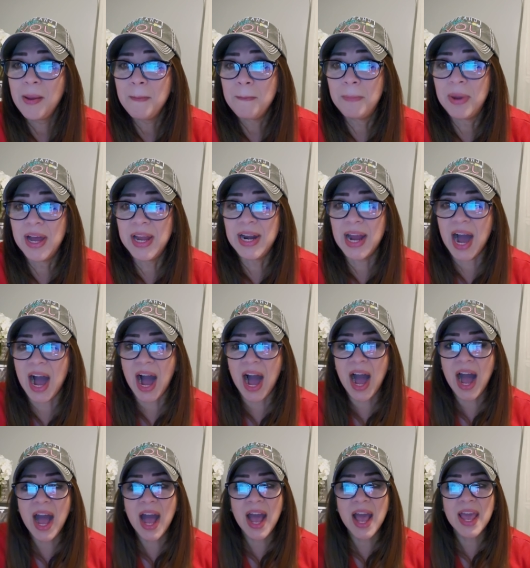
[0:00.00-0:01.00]
But
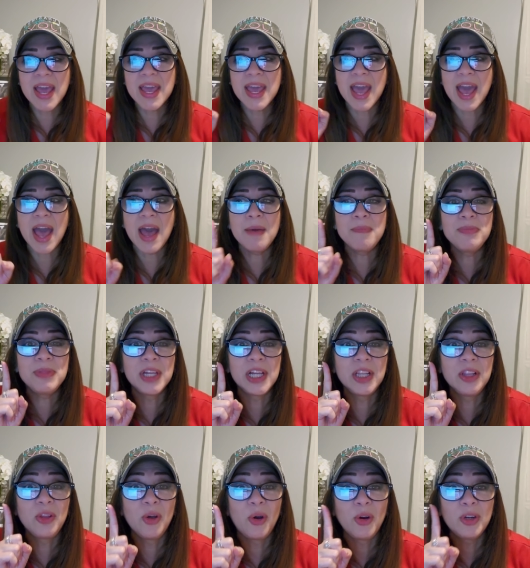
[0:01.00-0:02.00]
I am the
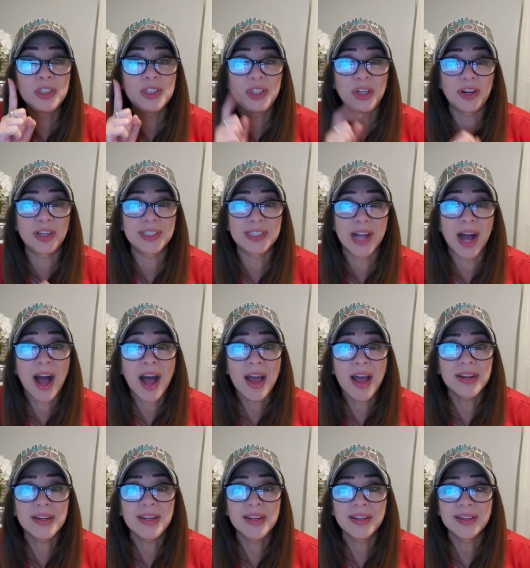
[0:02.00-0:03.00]
Lord your
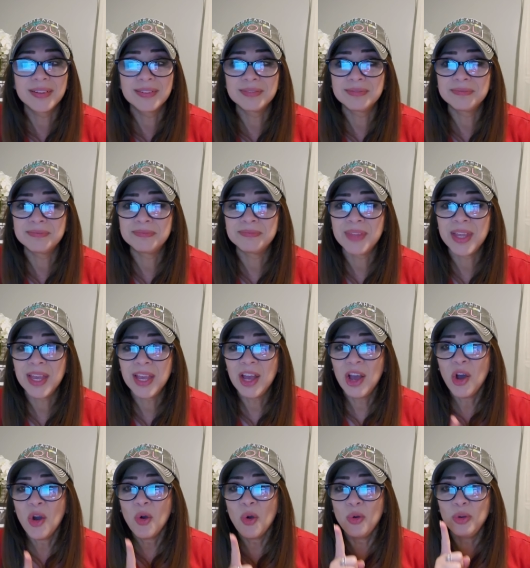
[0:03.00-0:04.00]
God
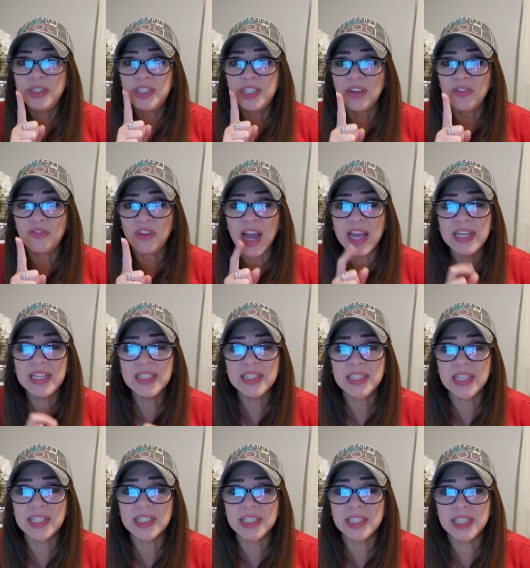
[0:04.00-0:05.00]
who
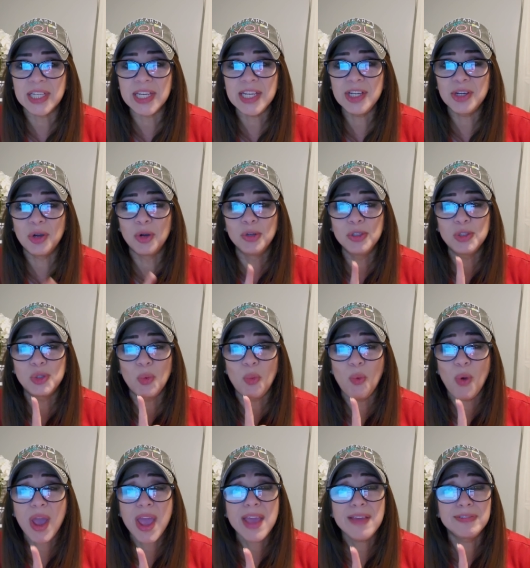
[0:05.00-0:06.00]
divided the sea, whose
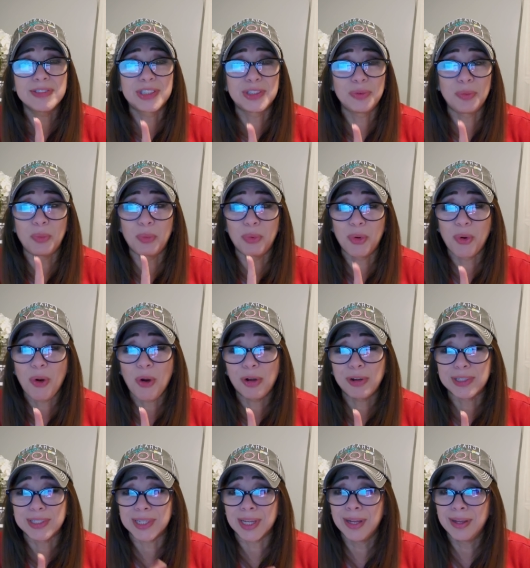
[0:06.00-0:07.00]
waves
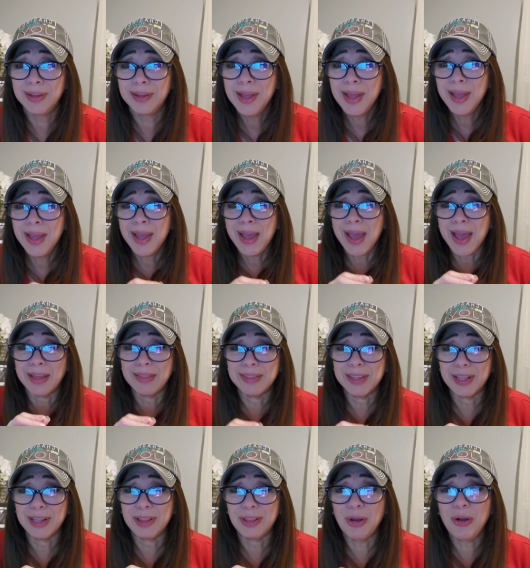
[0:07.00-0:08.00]
roared and
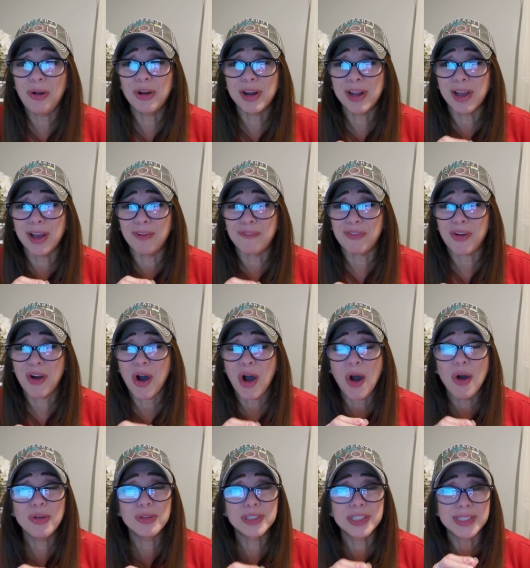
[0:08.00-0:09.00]
the Lord of
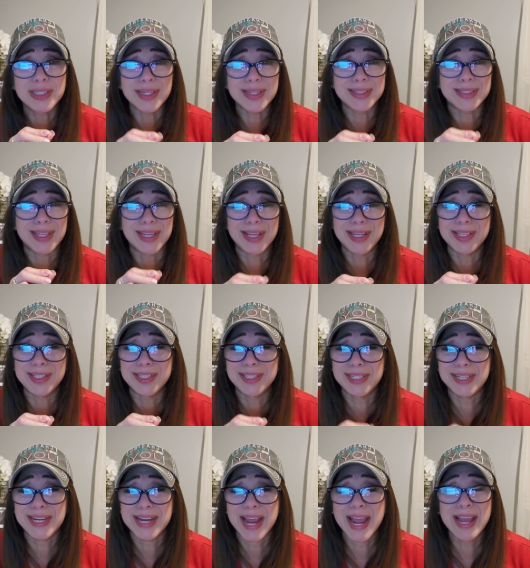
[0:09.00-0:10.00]
hosts is his
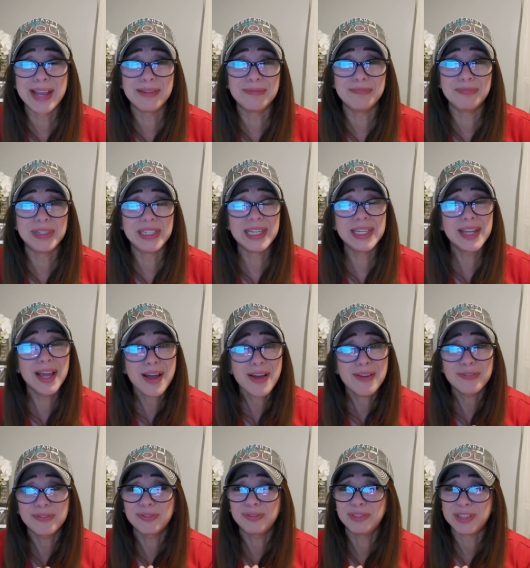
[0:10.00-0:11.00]
name.
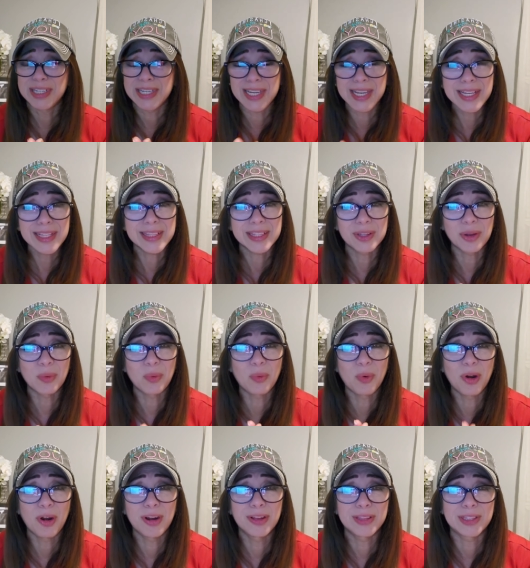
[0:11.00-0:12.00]
Love, heed the
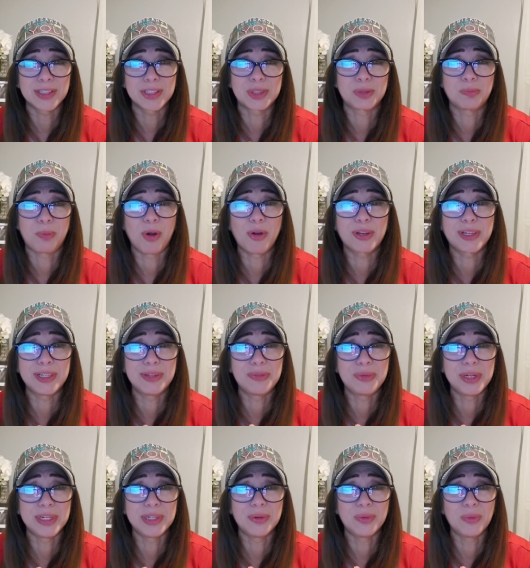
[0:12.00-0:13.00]
word, the spoken
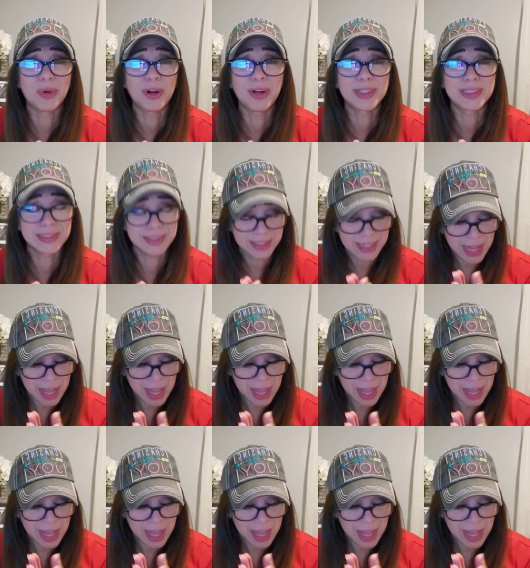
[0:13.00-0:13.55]
written word.